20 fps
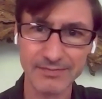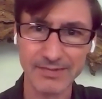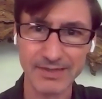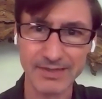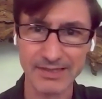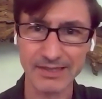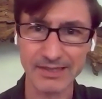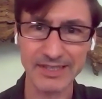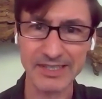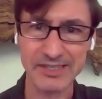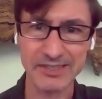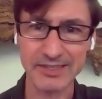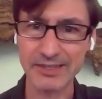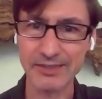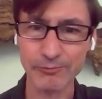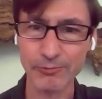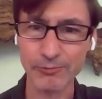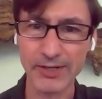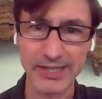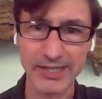uh, at least in
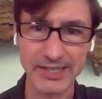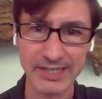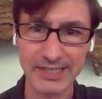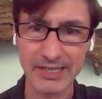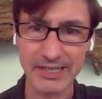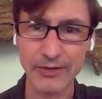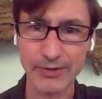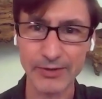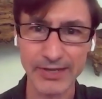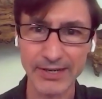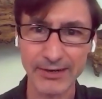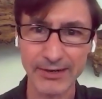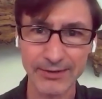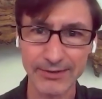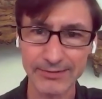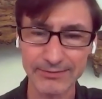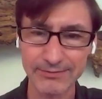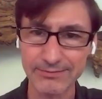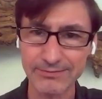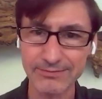the running to go there,
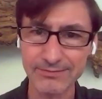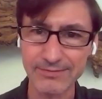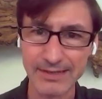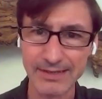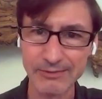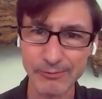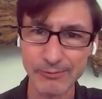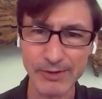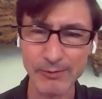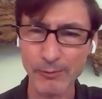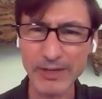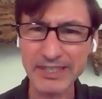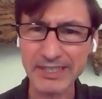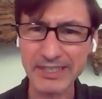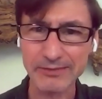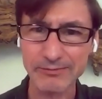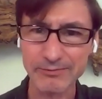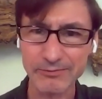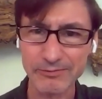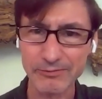and when when do
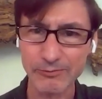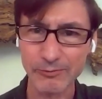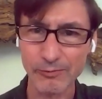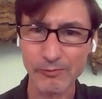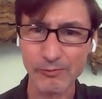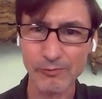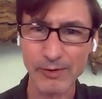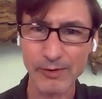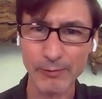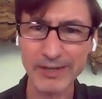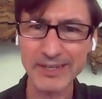you when,